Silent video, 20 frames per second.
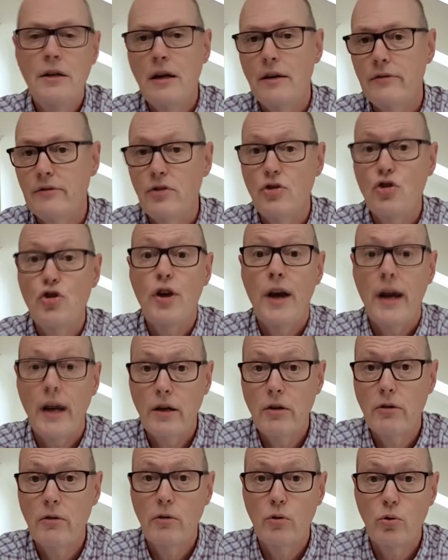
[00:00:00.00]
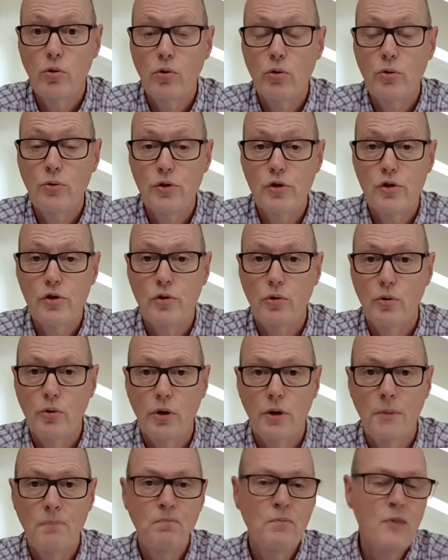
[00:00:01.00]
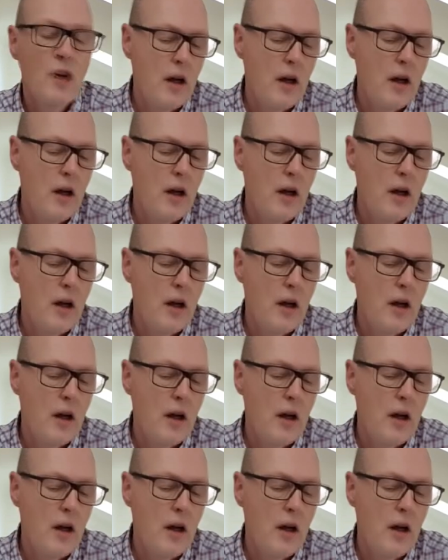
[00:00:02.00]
You have to check your local store.